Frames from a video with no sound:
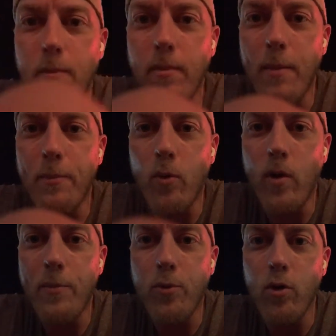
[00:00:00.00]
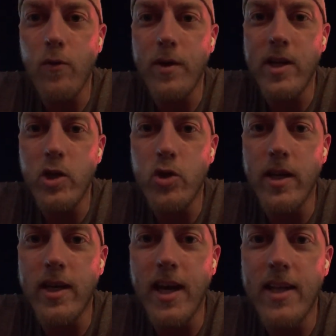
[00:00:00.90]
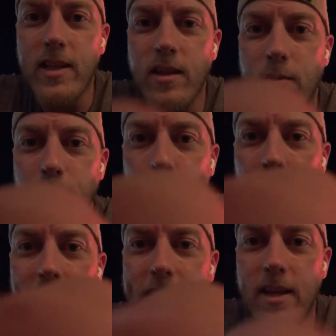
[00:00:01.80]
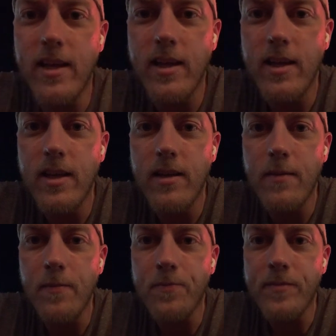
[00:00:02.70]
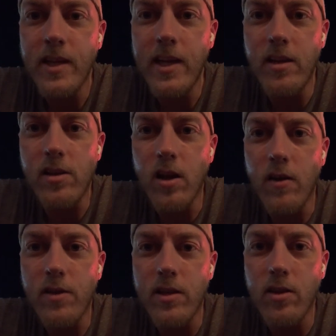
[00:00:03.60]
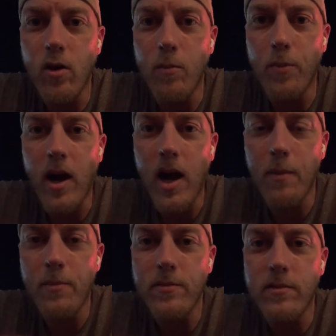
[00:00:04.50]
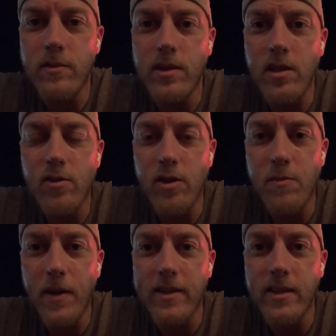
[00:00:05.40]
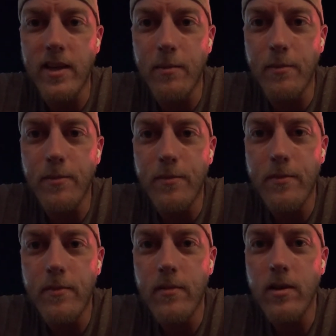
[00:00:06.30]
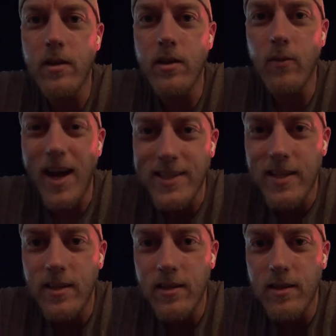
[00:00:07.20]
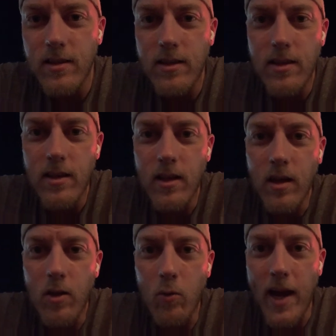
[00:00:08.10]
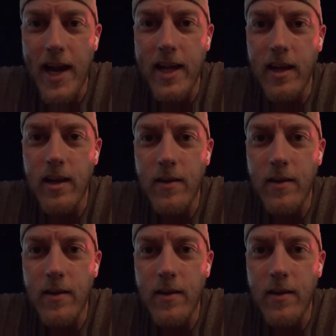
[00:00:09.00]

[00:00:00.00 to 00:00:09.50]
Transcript: my boy proving he should get bread. He deserves it, though. Bob disrespected him. What? Rank